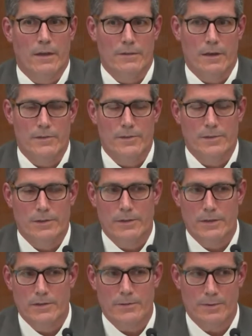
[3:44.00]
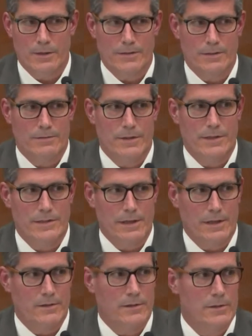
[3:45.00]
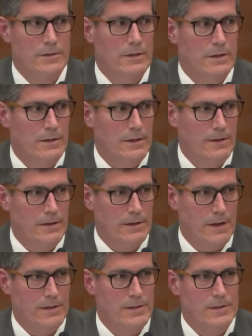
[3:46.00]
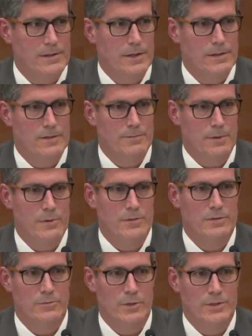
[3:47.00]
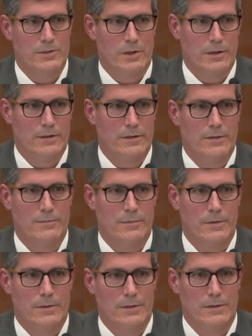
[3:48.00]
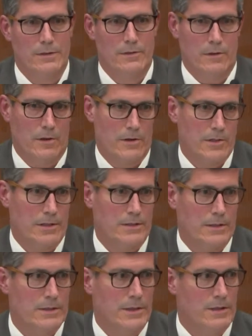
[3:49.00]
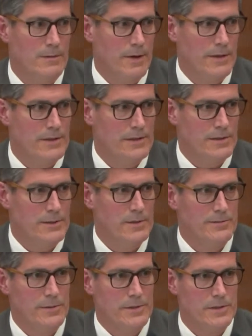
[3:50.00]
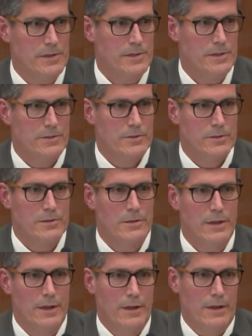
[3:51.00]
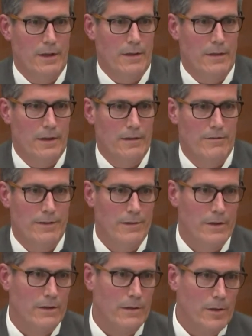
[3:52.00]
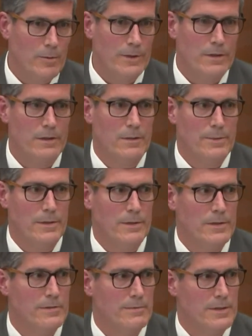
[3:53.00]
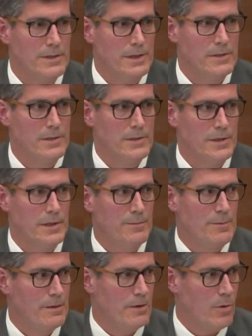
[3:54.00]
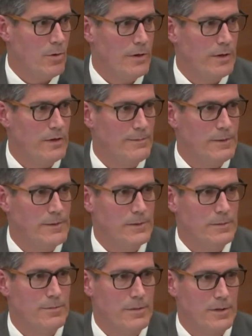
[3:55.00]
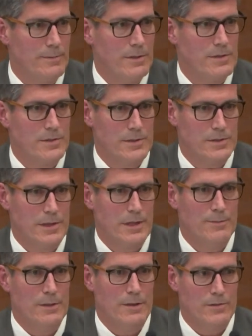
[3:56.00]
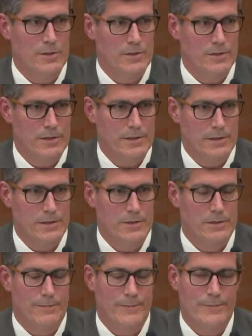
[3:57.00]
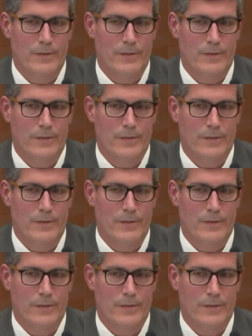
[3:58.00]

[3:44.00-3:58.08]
Death certificates are relatively standard in the United States. Most of what's on them is largely dictated by the Centers for Disease Control. They vary a little bit in appearance from state to state, but the core elements are pretty much the same in every jurisdiction.